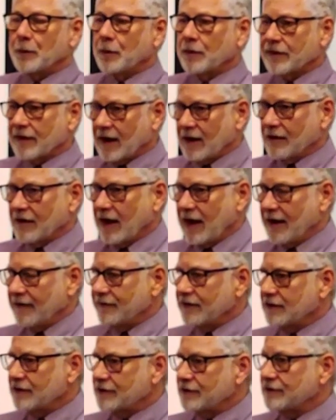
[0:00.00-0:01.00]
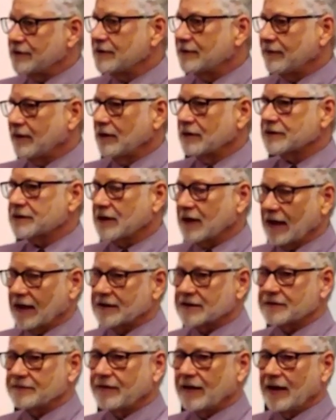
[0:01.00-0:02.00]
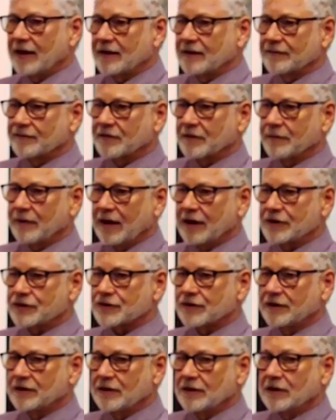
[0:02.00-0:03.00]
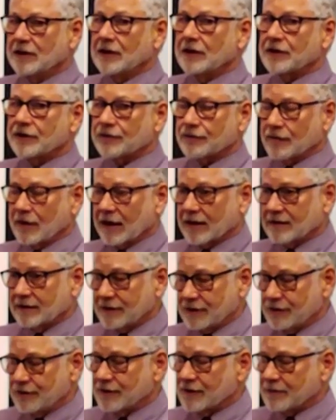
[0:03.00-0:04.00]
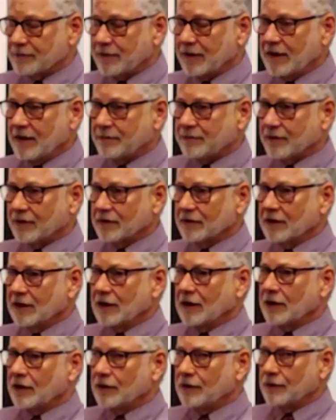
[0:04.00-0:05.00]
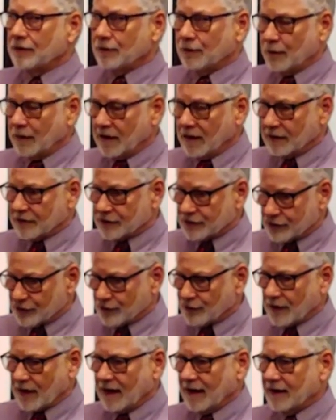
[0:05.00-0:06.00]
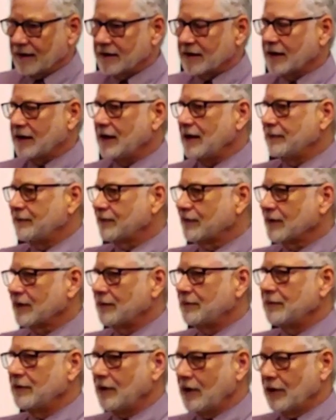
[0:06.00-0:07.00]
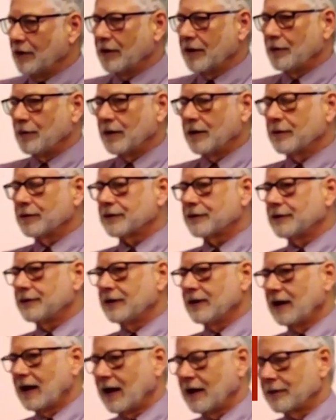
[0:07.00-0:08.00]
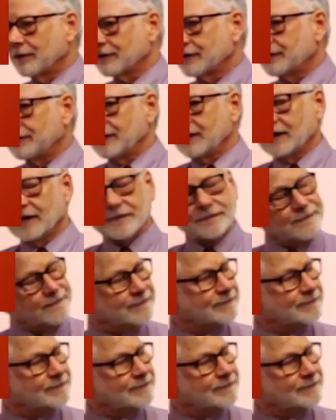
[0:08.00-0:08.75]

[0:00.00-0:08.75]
without having to divulge classified information directly to the people who we are trying to keep from knowing what we're doing and how we're doing it.